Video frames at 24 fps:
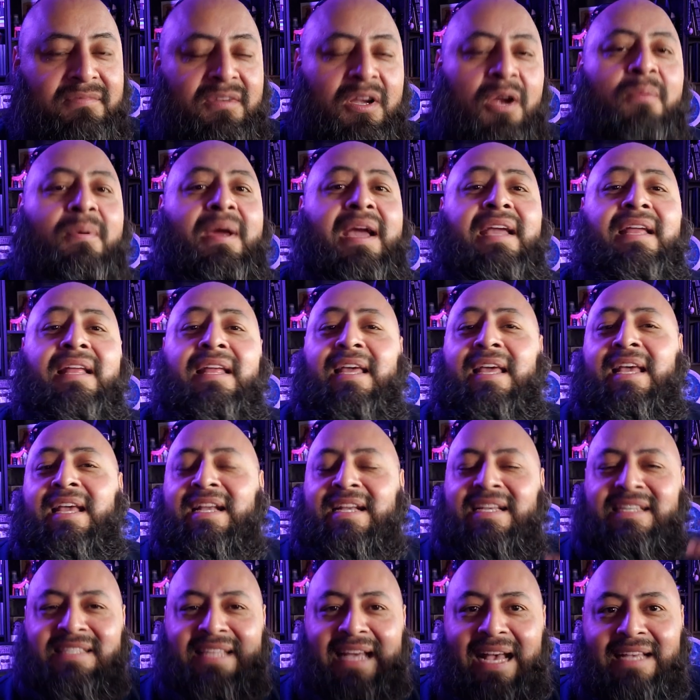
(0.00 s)
All right?
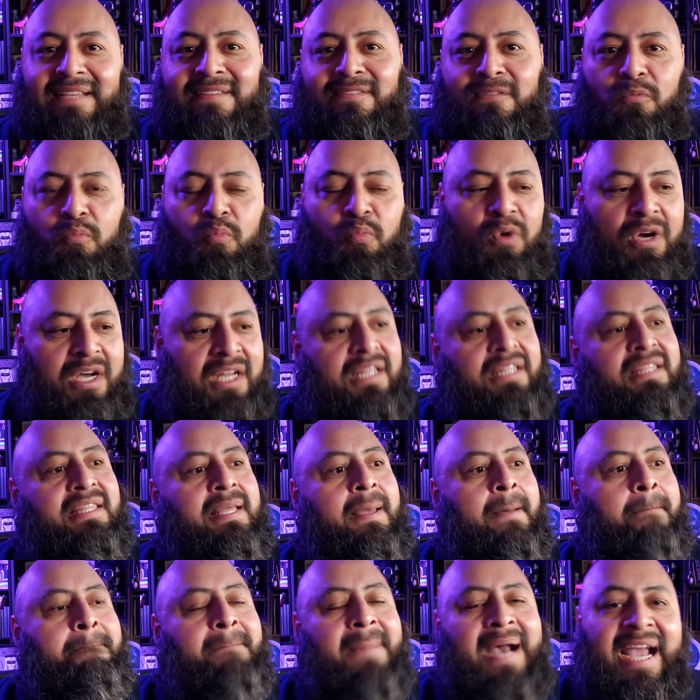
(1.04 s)
Because that's what
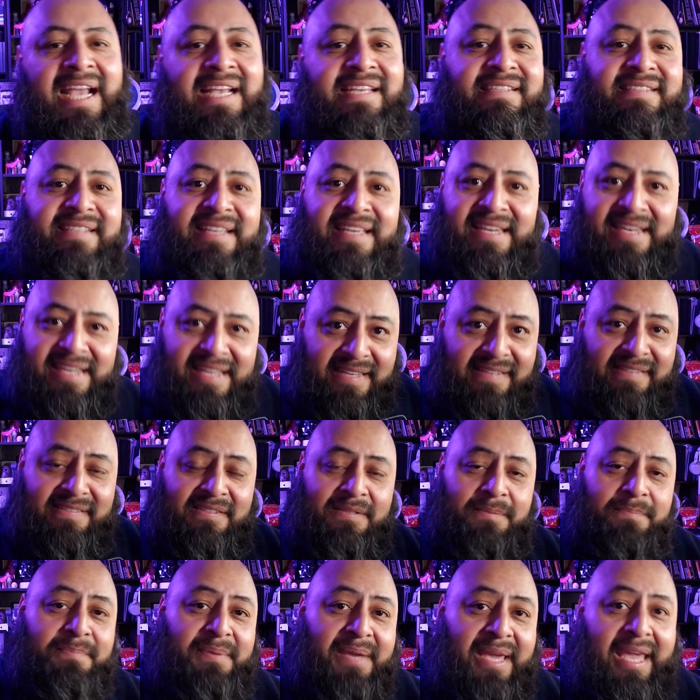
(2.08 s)
the mindset needs
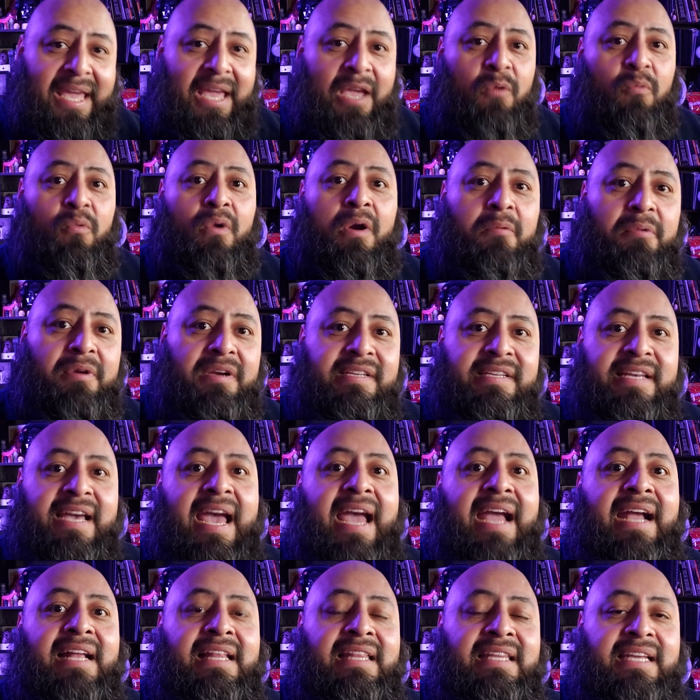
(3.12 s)
to be when we're
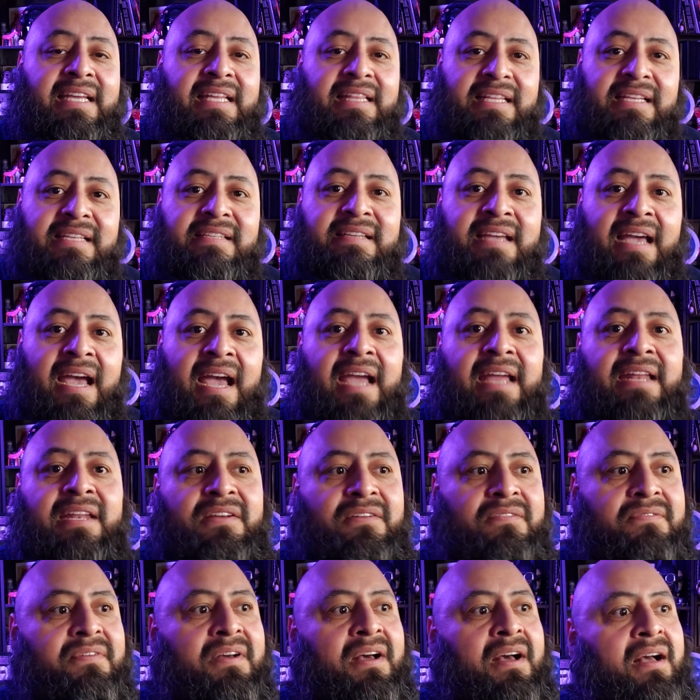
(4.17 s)
tackling these kind
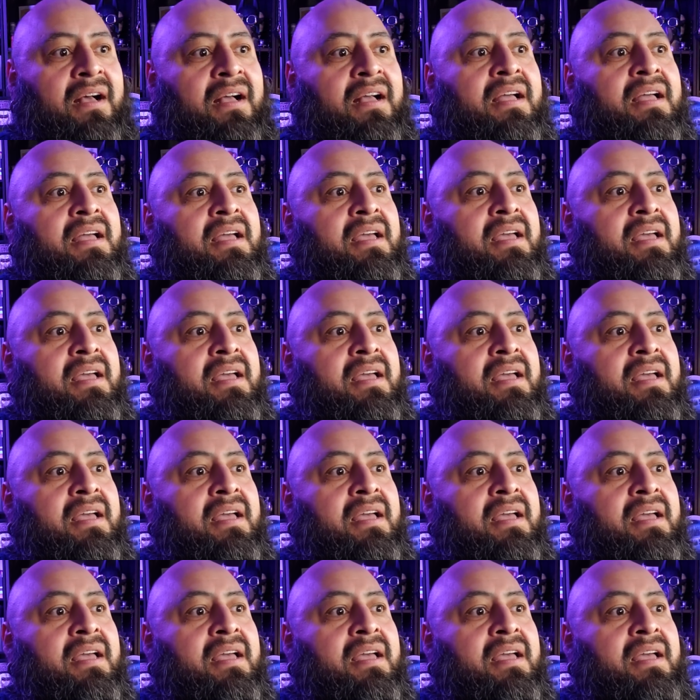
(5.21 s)
of